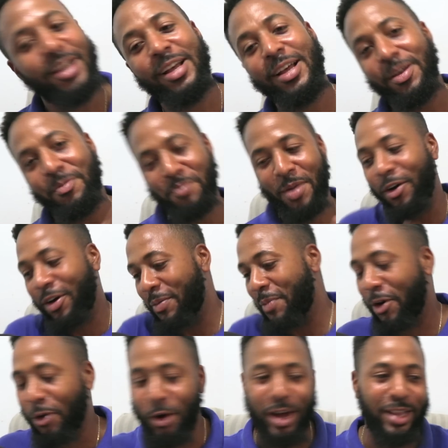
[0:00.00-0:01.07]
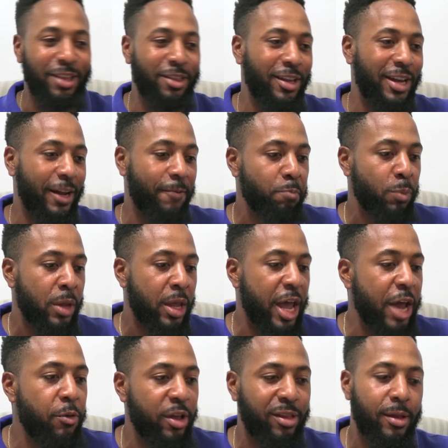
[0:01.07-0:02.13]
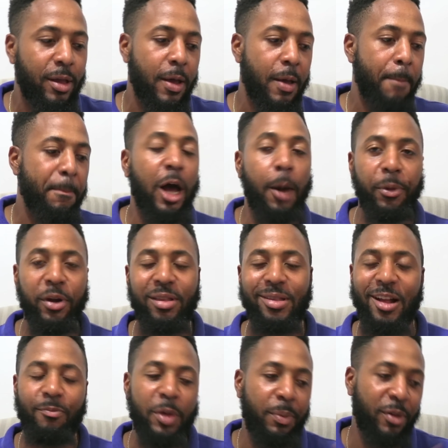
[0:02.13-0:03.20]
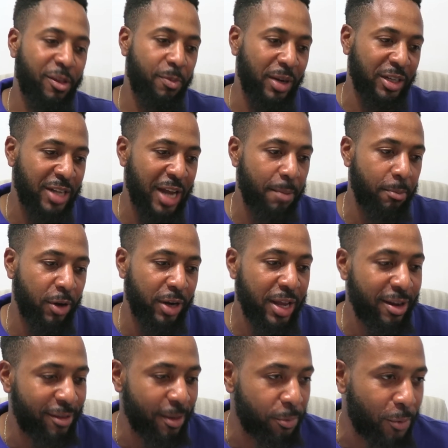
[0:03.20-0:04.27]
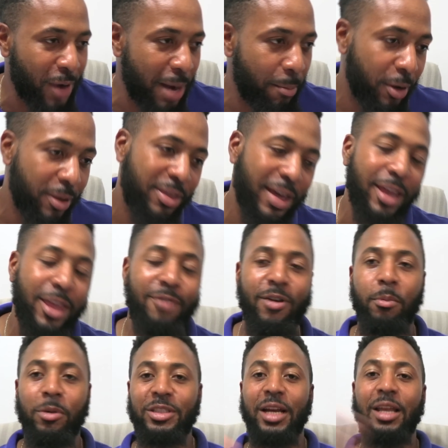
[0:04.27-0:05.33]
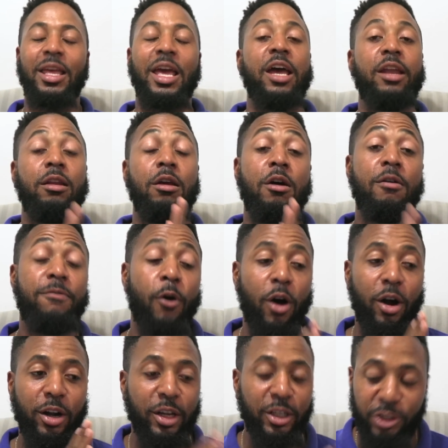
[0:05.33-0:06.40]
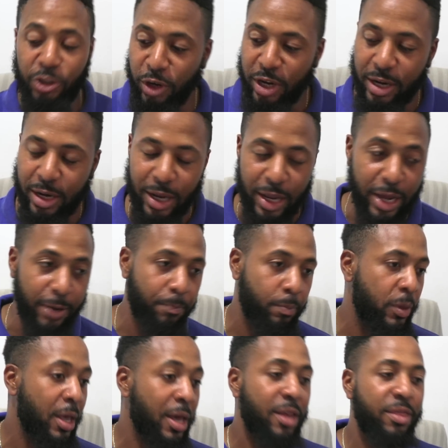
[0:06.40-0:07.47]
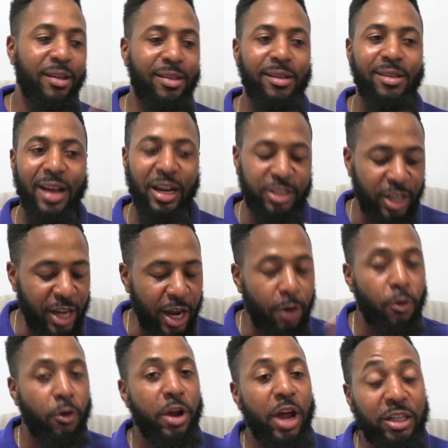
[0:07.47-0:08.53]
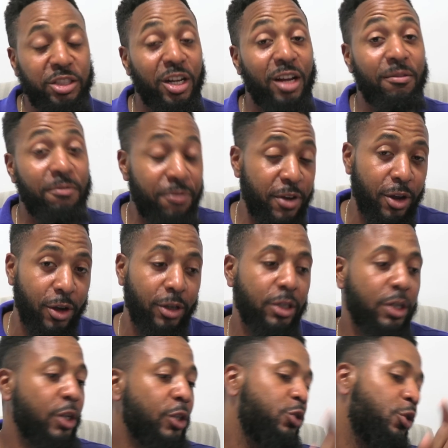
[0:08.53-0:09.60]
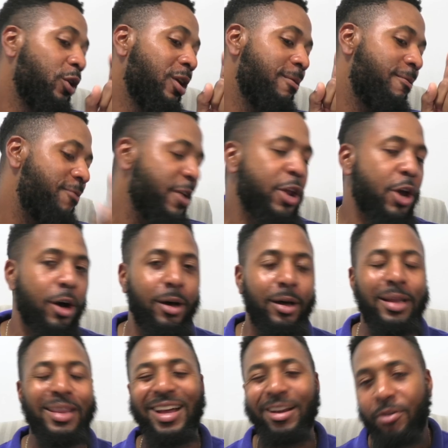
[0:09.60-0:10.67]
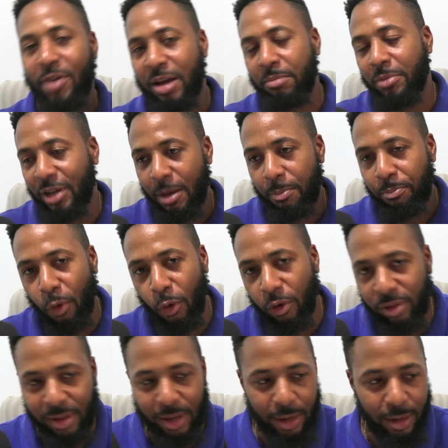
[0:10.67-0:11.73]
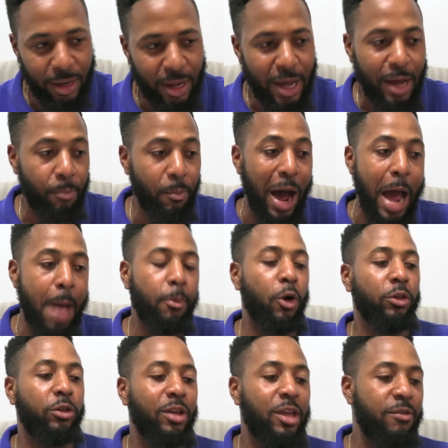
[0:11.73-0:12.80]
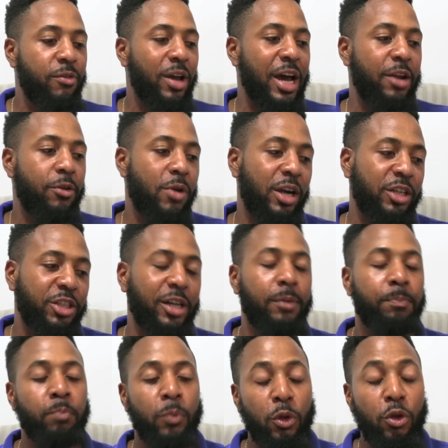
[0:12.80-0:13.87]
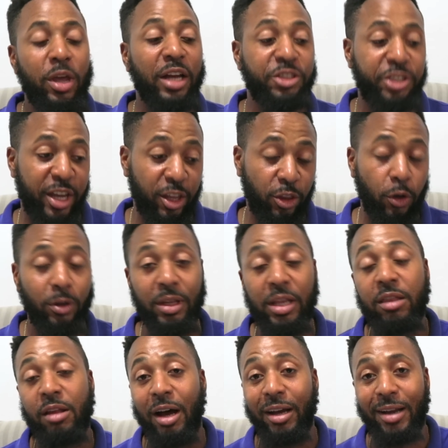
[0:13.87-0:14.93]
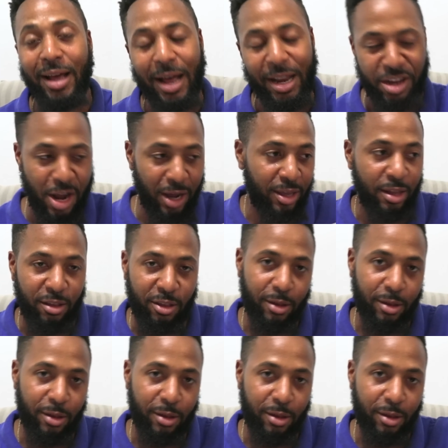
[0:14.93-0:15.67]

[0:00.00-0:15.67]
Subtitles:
I'll get into that. Anyways, pick up on yourself, people. Smash the like button, hit the subscribe button. Thank you very much again for tuning in. This is actually a reaction video to the video that Craig Butler posted. I'm going to give you guys a reaction. You can check it out. It's on Knockins